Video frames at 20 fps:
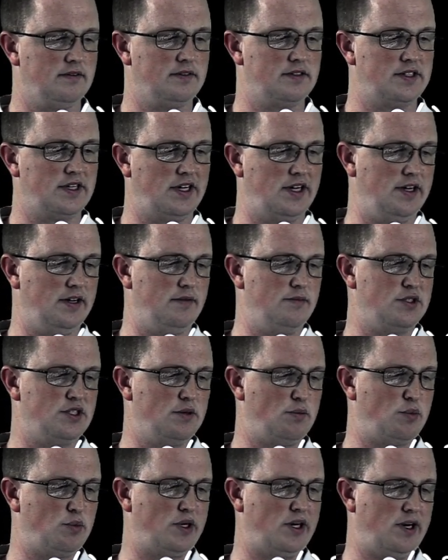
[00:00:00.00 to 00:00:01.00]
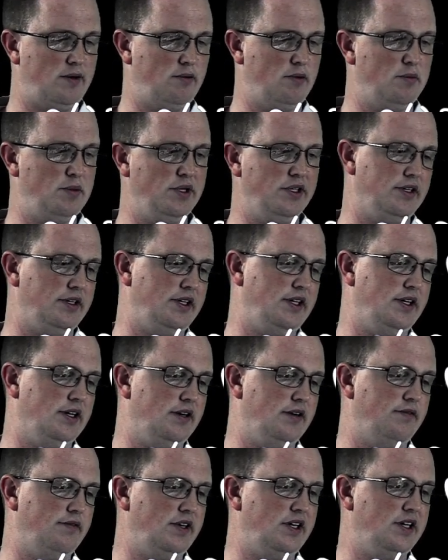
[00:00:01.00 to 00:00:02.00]
times the probability
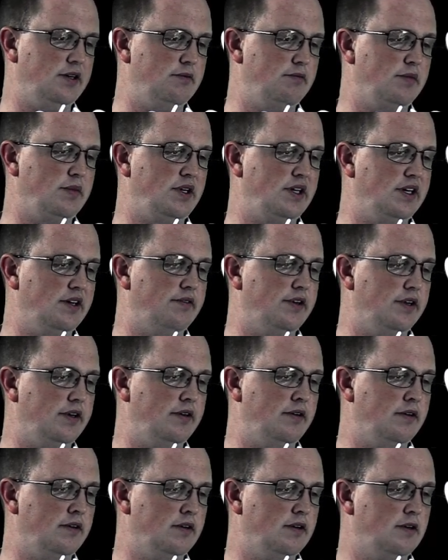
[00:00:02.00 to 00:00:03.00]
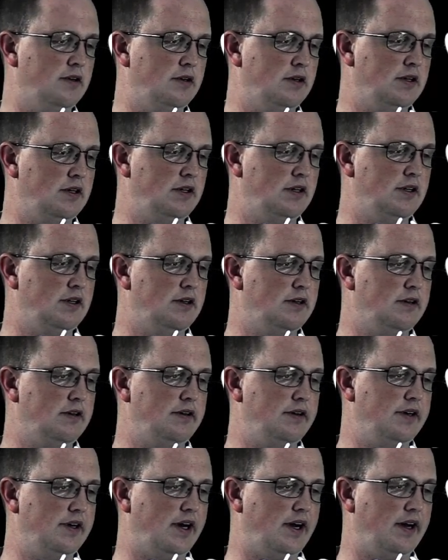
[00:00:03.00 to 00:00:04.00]
of M given
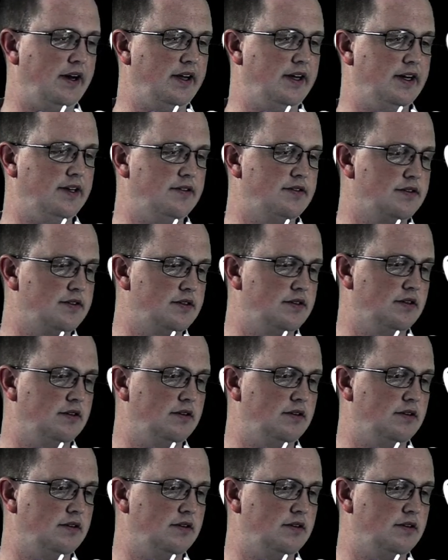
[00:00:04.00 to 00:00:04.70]
not S.